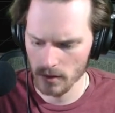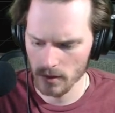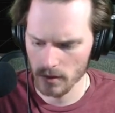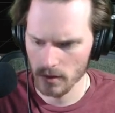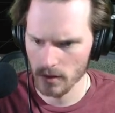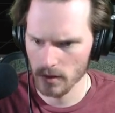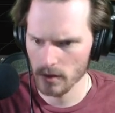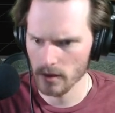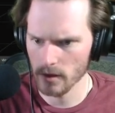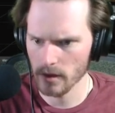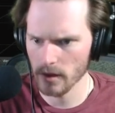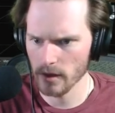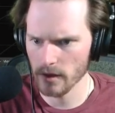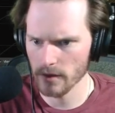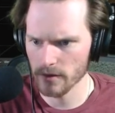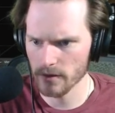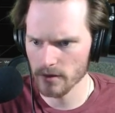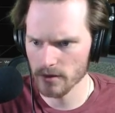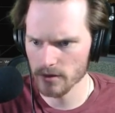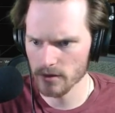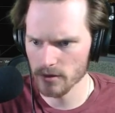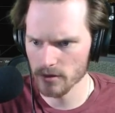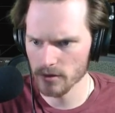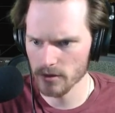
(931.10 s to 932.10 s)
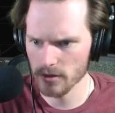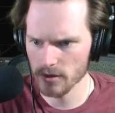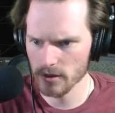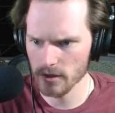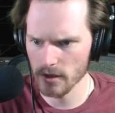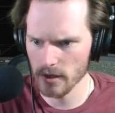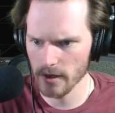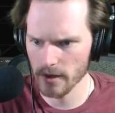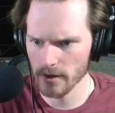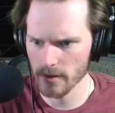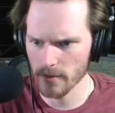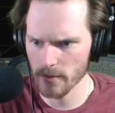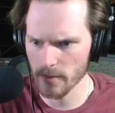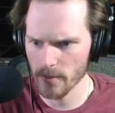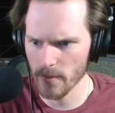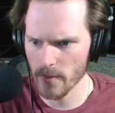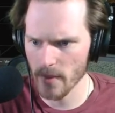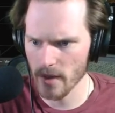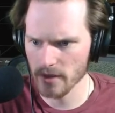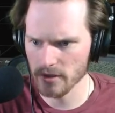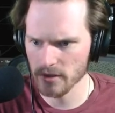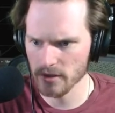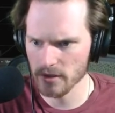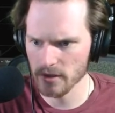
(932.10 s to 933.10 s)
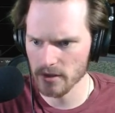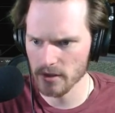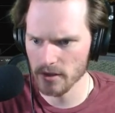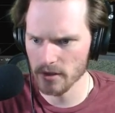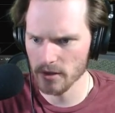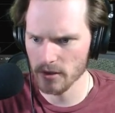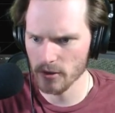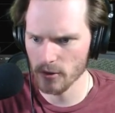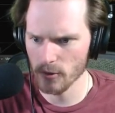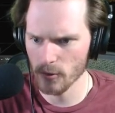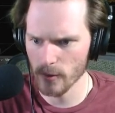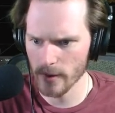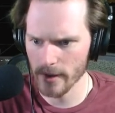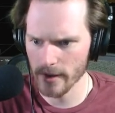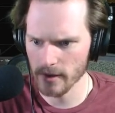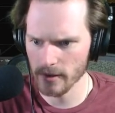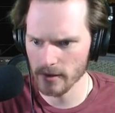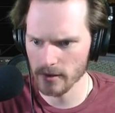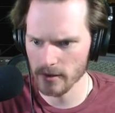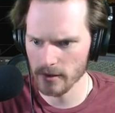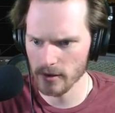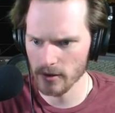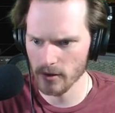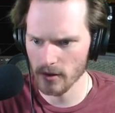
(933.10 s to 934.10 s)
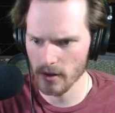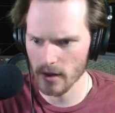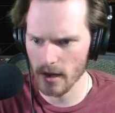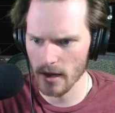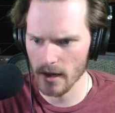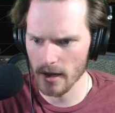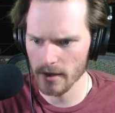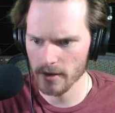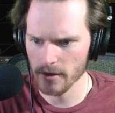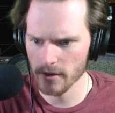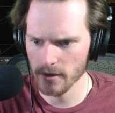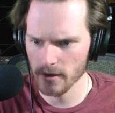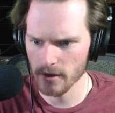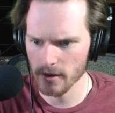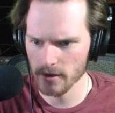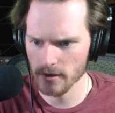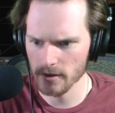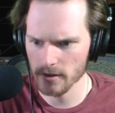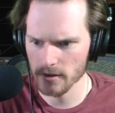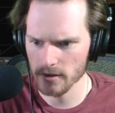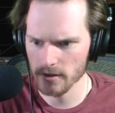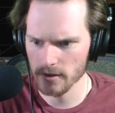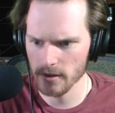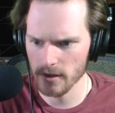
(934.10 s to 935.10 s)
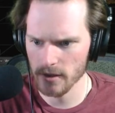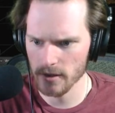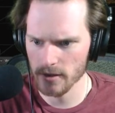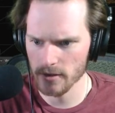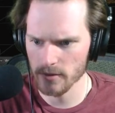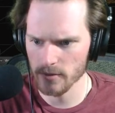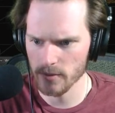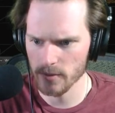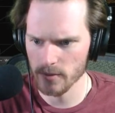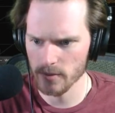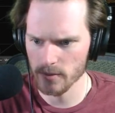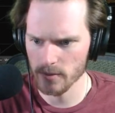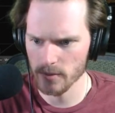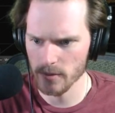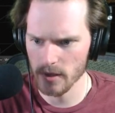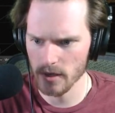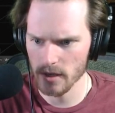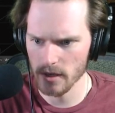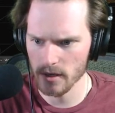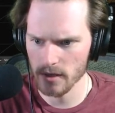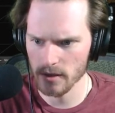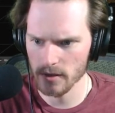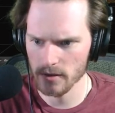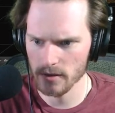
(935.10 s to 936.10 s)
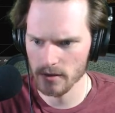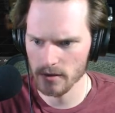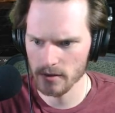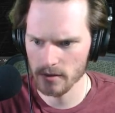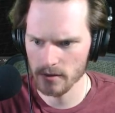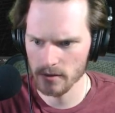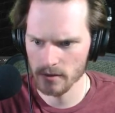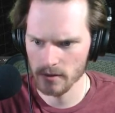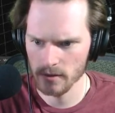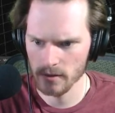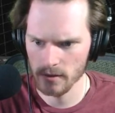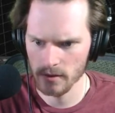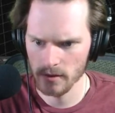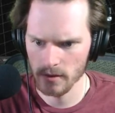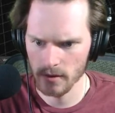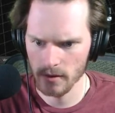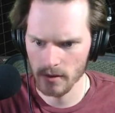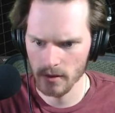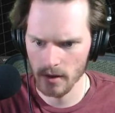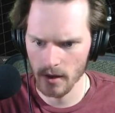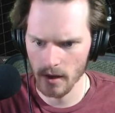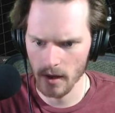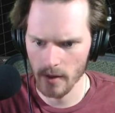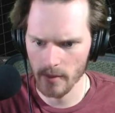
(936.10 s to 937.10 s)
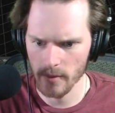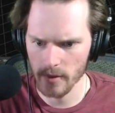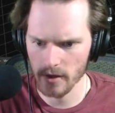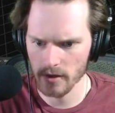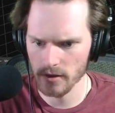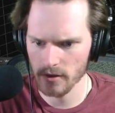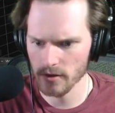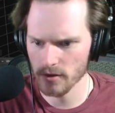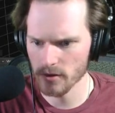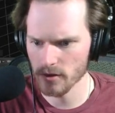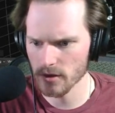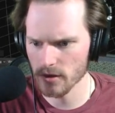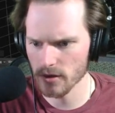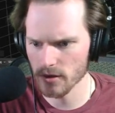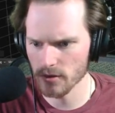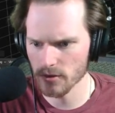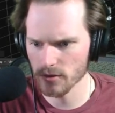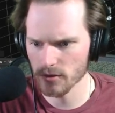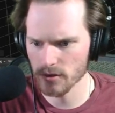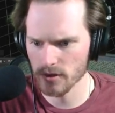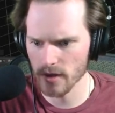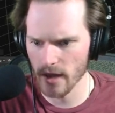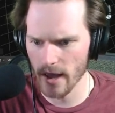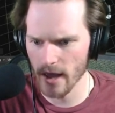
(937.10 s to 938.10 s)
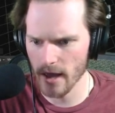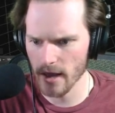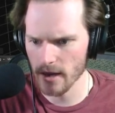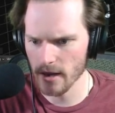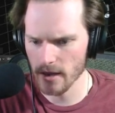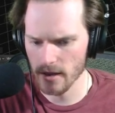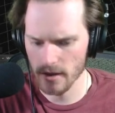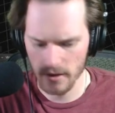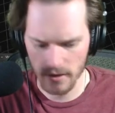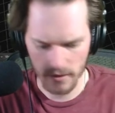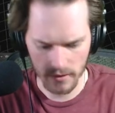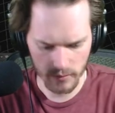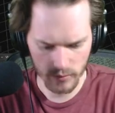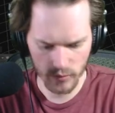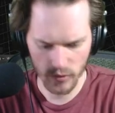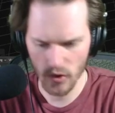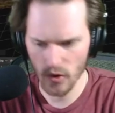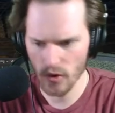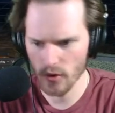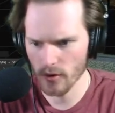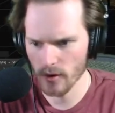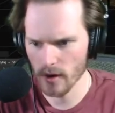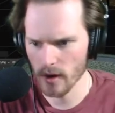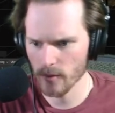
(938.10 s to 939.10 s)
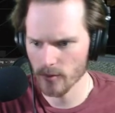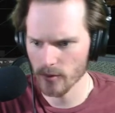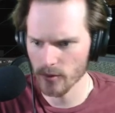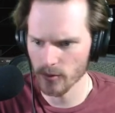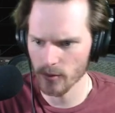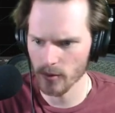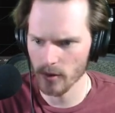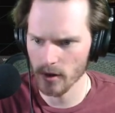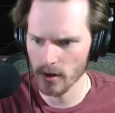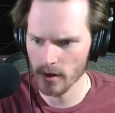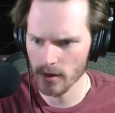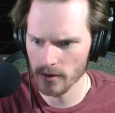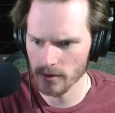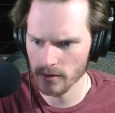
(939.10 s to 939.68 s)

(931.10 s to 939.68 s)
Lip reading: Again, these are just like messy, quick little icons that you need. I mean, you can use any program you want.